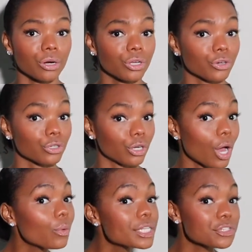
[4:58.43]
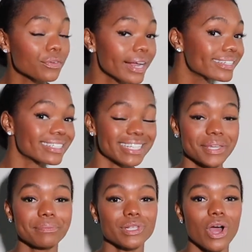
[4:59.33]
who your lowest ranked
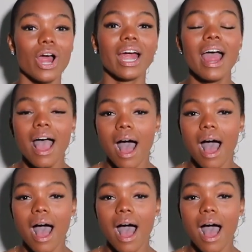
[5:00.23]
teams are,